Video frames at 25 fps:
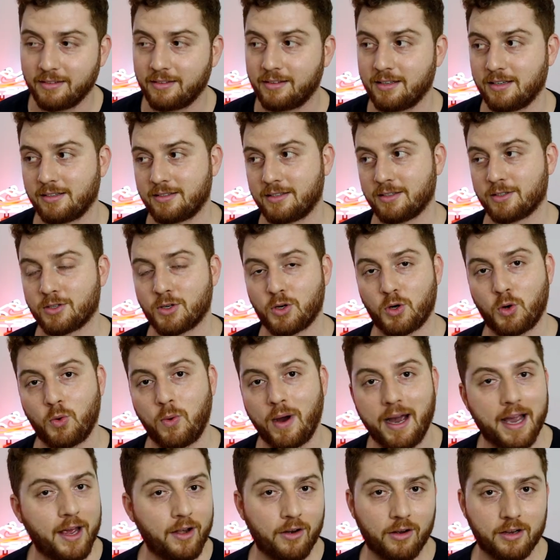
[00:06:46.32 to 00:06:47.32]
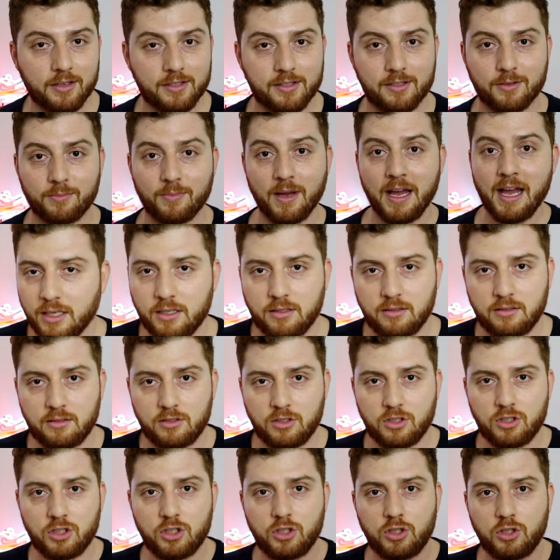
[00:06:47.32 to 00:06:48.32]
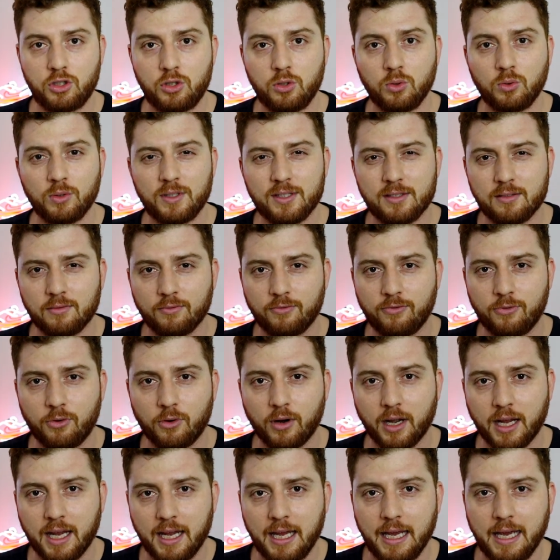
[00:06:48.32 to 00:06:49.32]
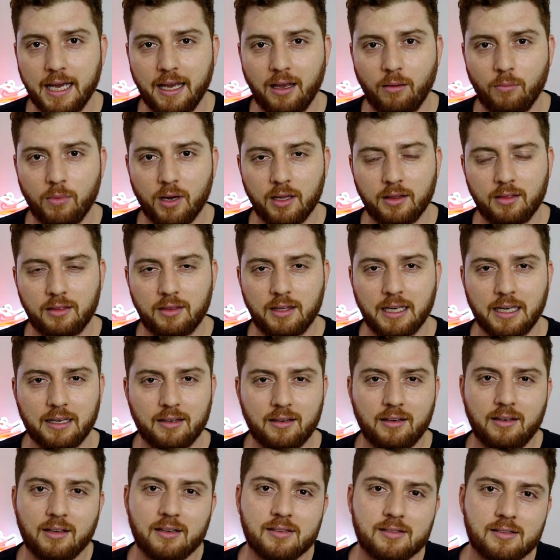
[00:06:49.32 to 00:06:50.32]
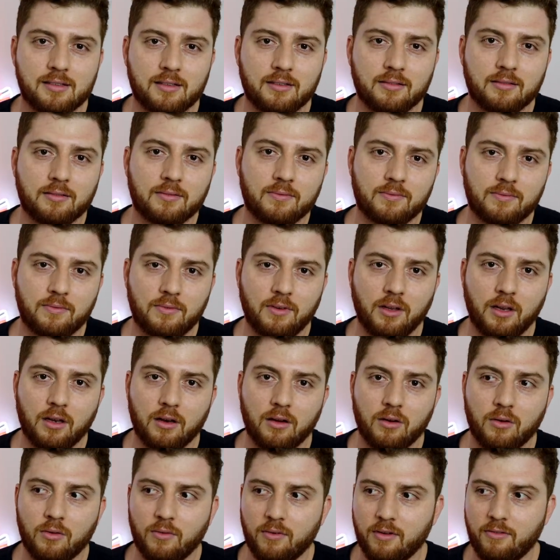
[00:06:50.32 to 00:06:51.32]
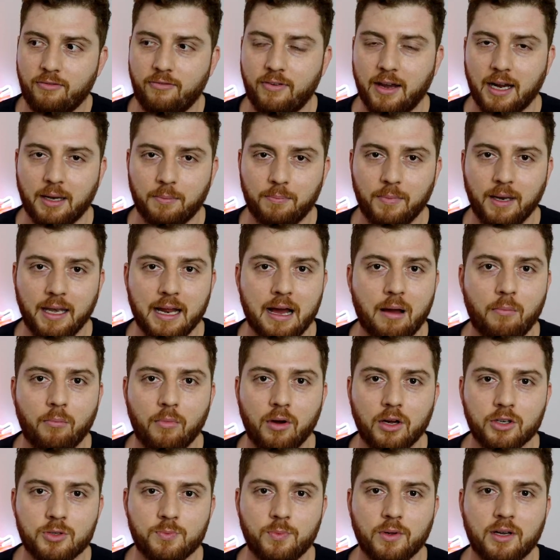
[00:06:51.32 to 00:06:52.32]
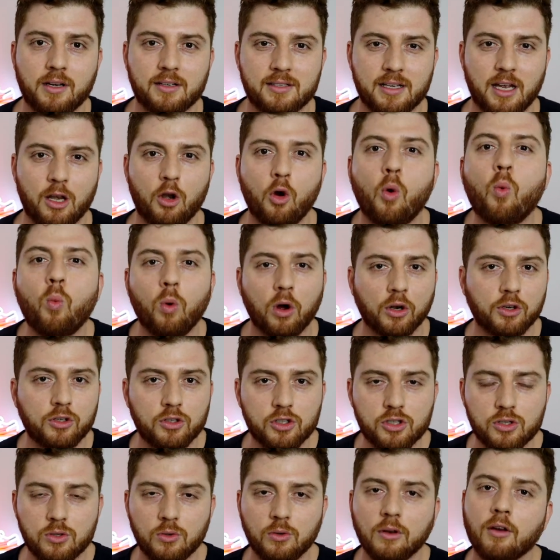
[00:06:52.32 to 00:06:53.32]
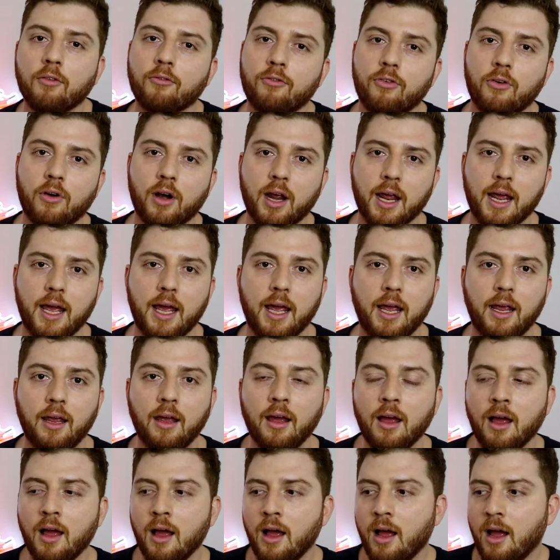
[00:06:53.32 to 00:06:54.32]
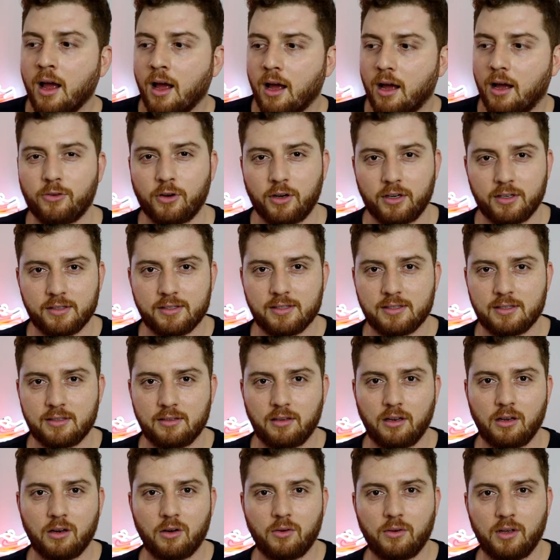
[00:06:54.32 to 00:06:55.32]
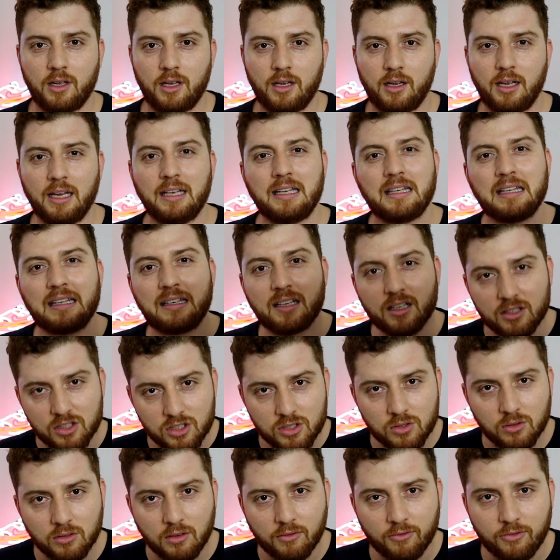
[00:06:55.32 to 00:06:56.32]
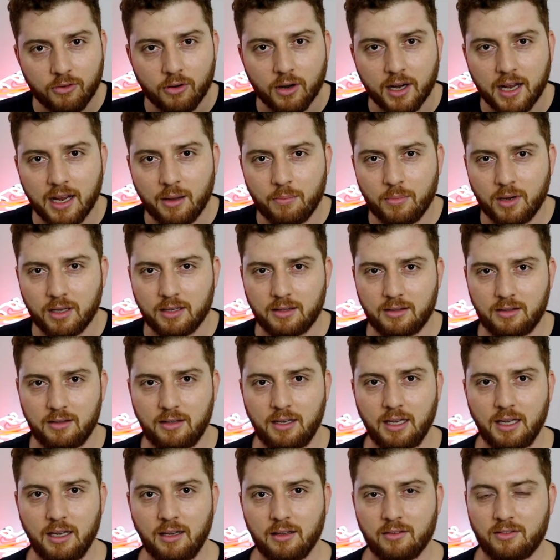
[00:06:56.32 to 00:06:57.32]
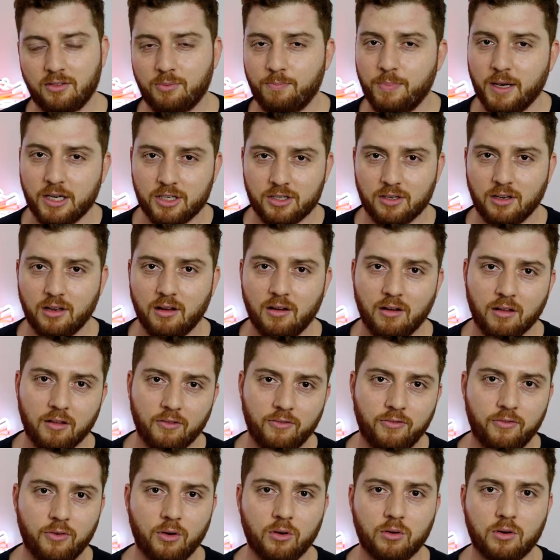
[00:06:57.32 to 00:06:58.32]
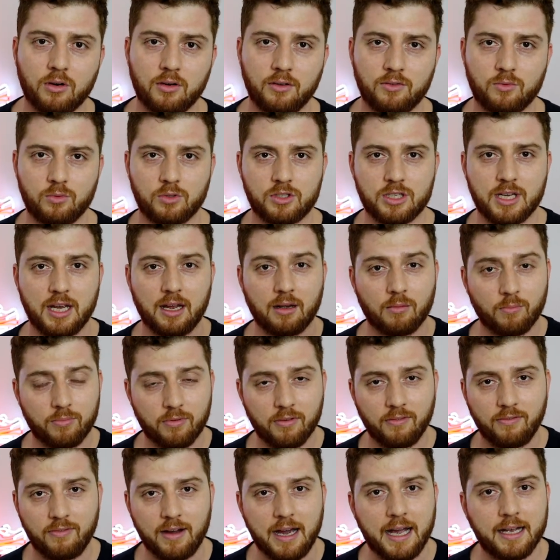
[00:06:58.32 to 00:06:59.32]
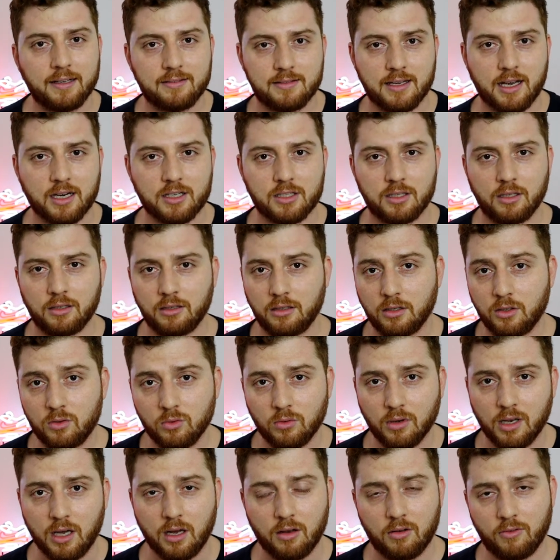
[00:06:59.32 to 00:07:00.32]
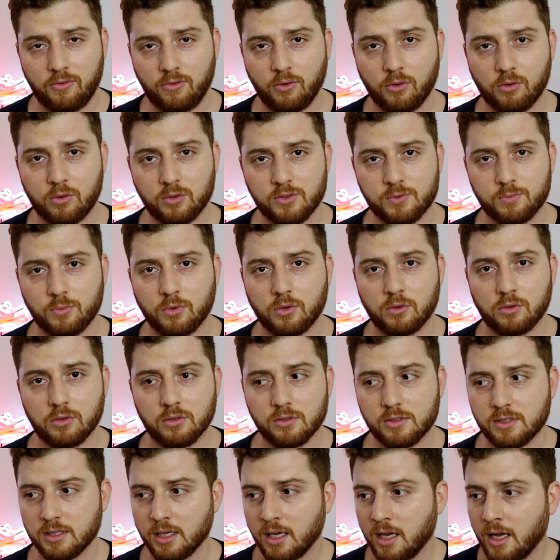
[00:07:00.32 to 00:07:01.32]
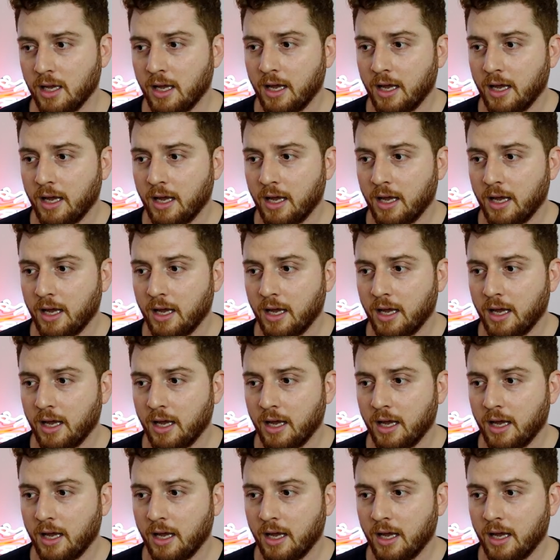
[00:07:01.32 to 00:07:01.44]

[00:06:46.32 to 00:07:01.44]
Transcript: This is quite awesome. It shoots in 4K, but that doesn't, you know, affect me that much because I don't want to shoot in 4K. First, you know, it does shoot in 4K, but the special autofocus, which Canon provides, actually the dual autofocus modus,